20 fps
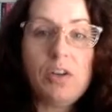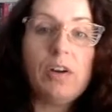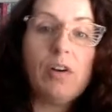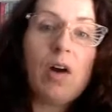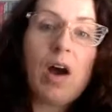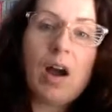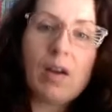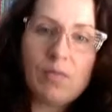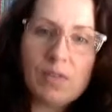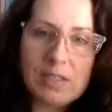
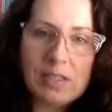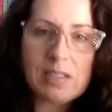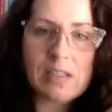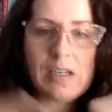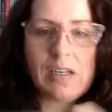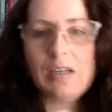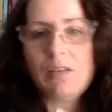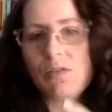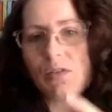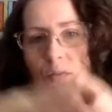
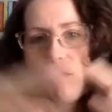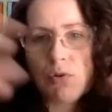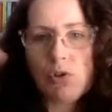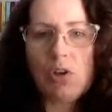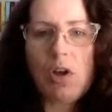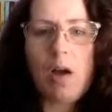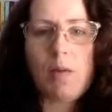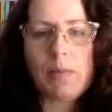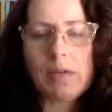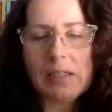obviously it's a
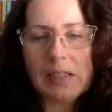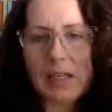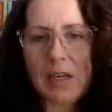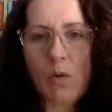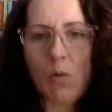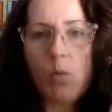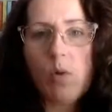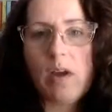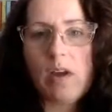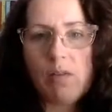predominantly
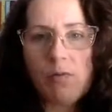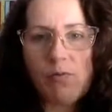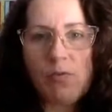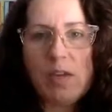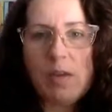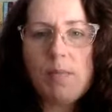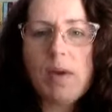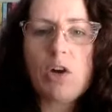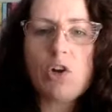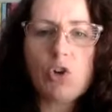a
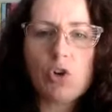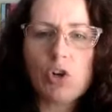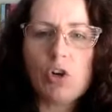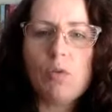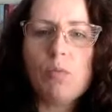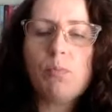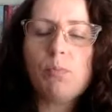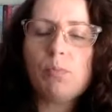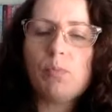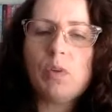female
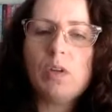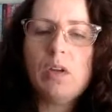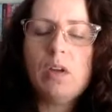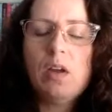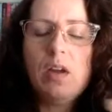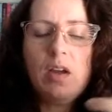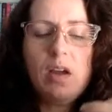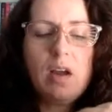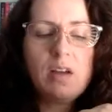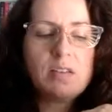group.
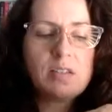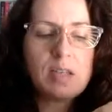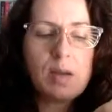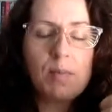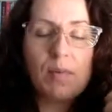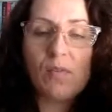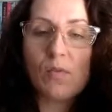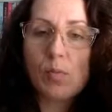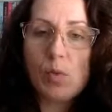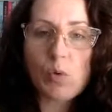Some
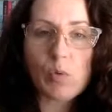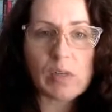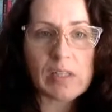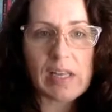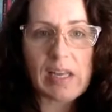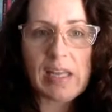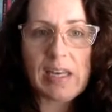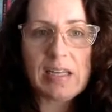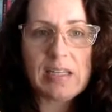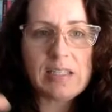of them are
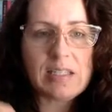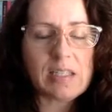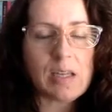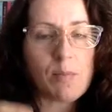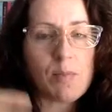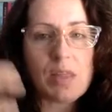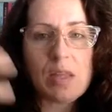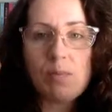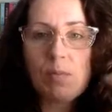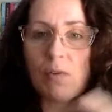related, some
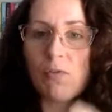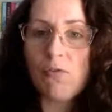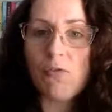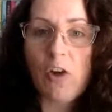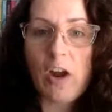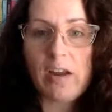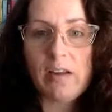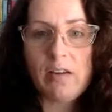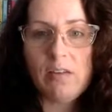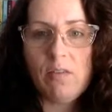of them are
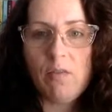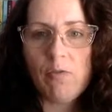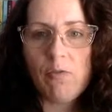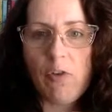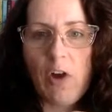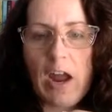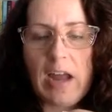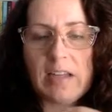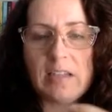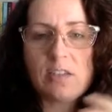
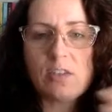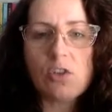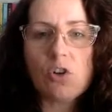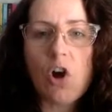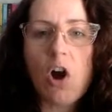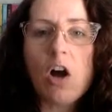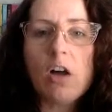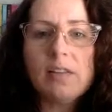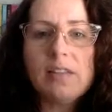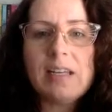friends. They're
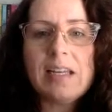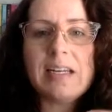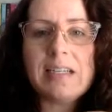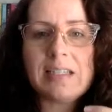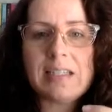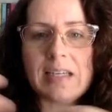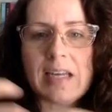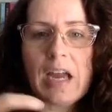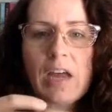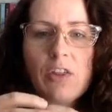all knitted
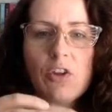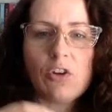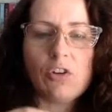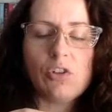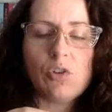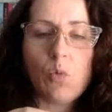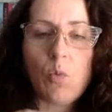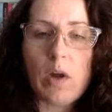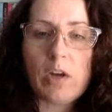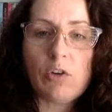together
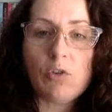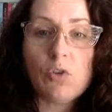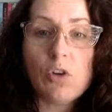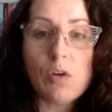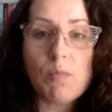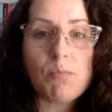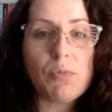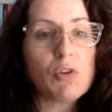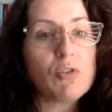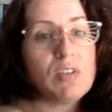into one
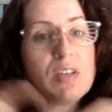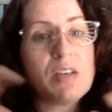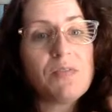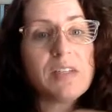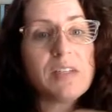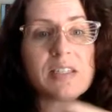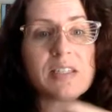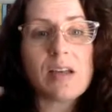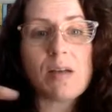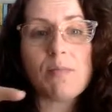group. There's
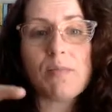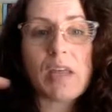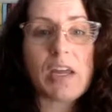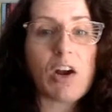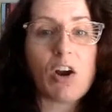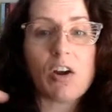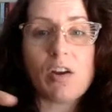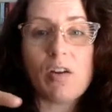even some that